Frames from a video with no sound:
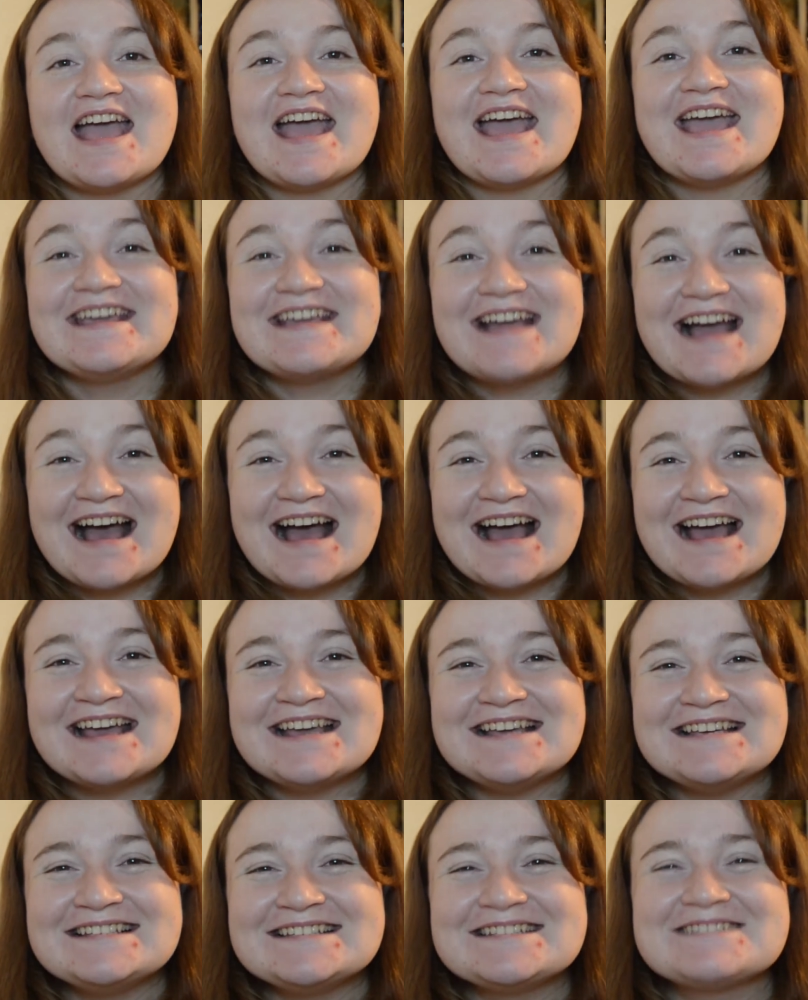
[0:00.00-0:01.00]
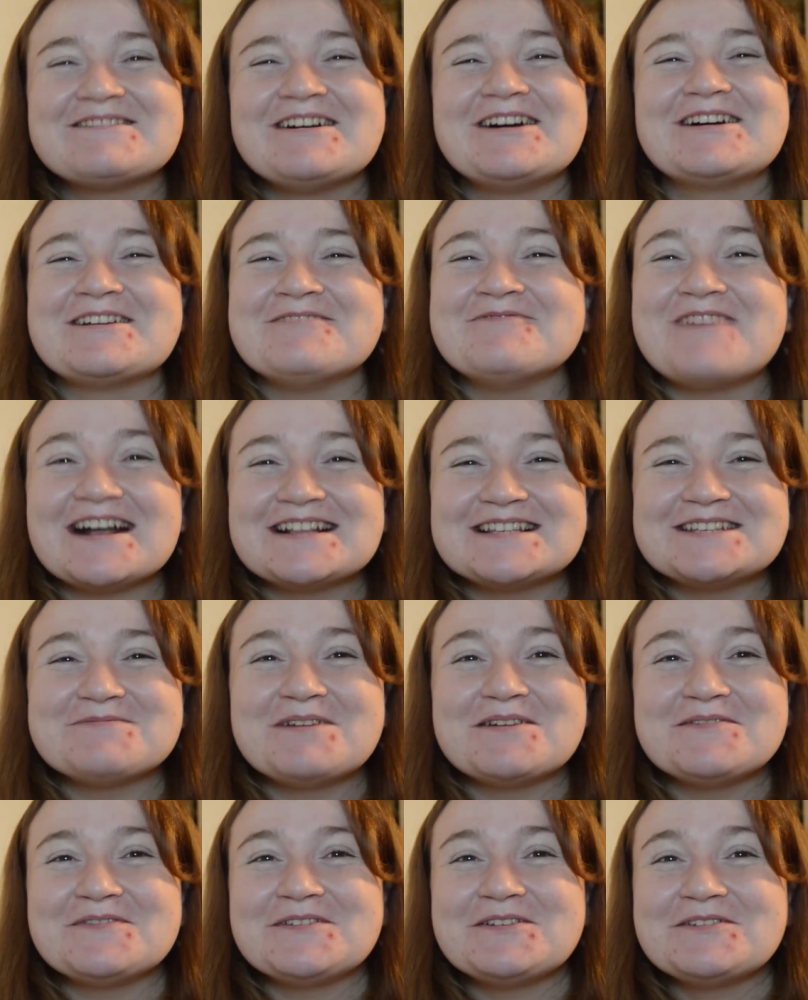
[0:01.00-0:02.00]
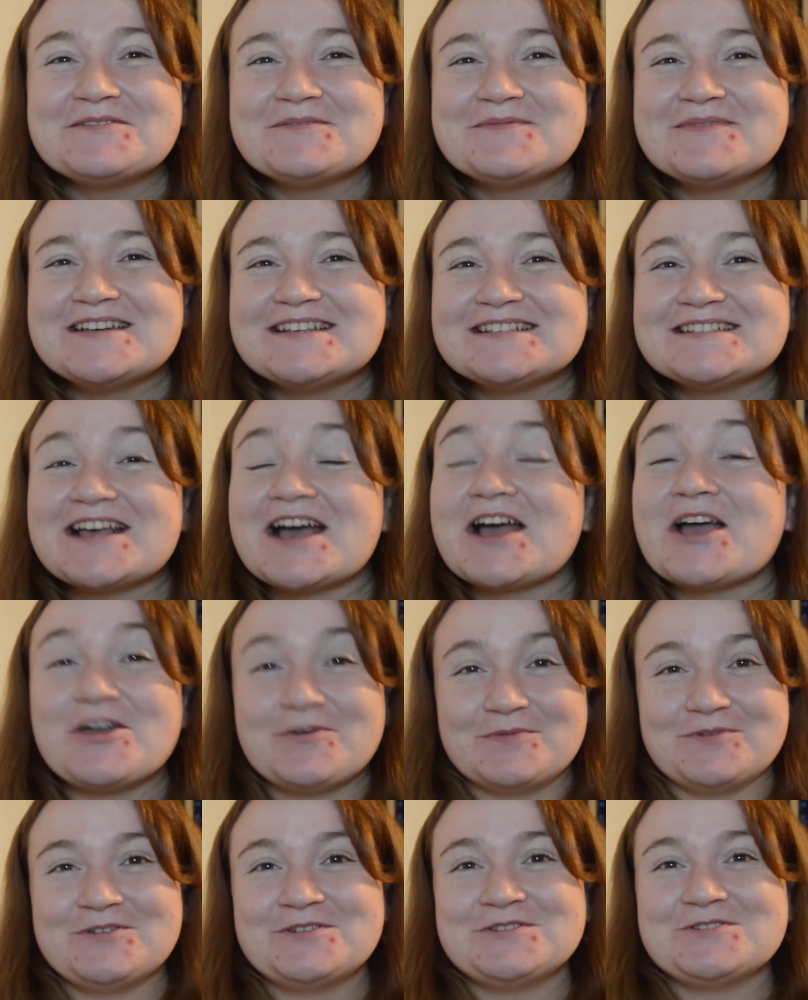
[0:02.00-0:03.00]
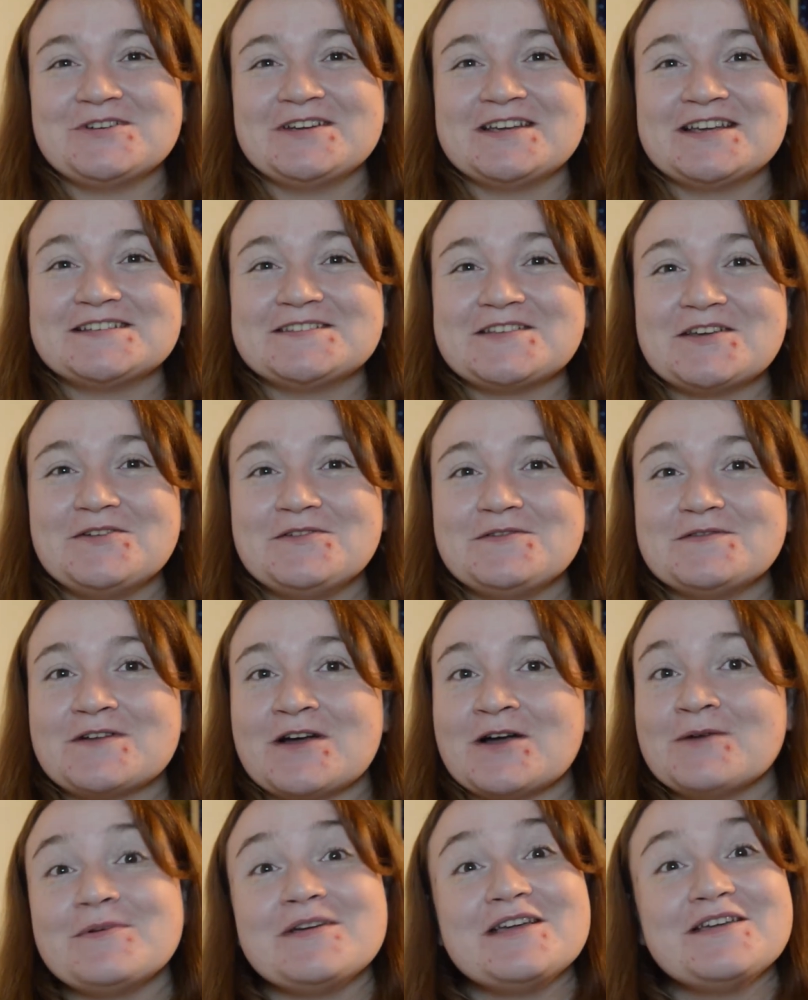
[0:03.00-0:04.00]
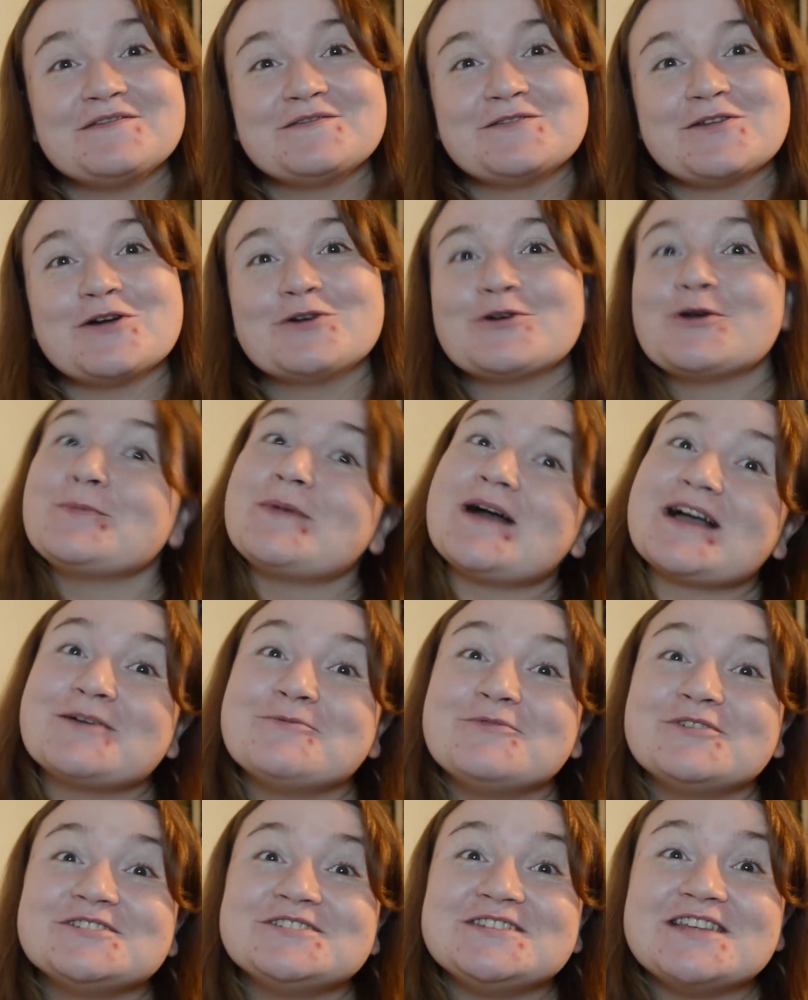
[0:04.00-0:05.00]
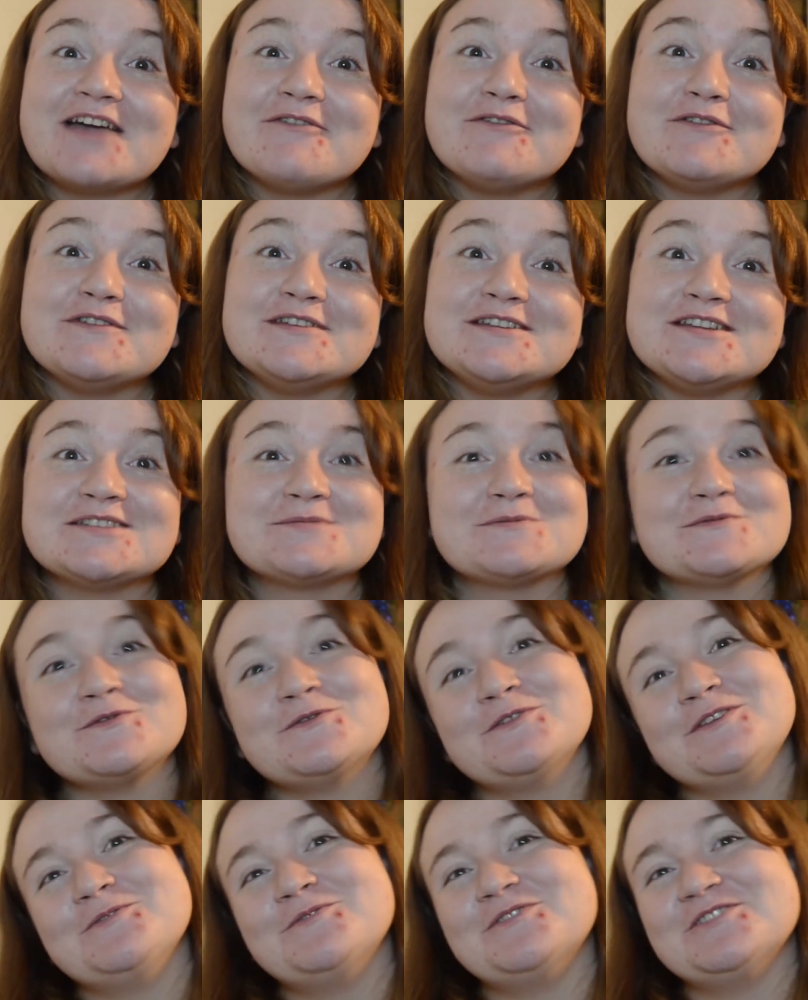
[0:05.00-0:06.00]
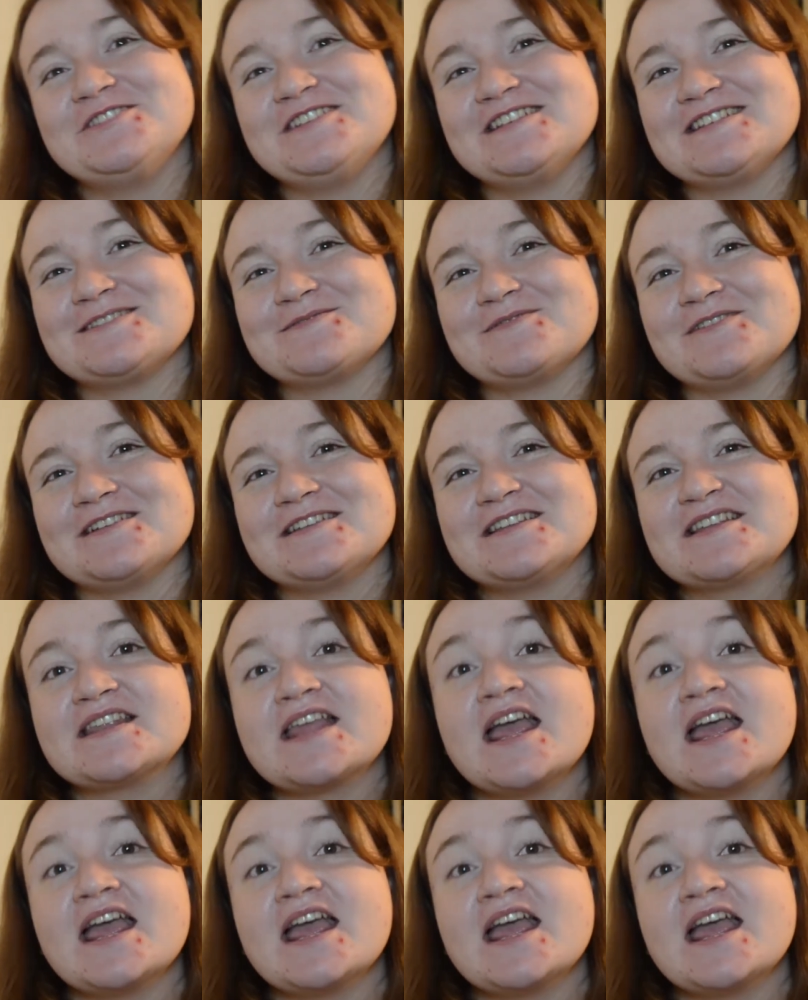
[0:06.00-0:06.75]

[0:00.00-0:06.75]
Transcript: Hey guys, welcome back to my Vlogmas. I hope you're enjoying it so far, but if not, go back and watch the other videos before you watch this one.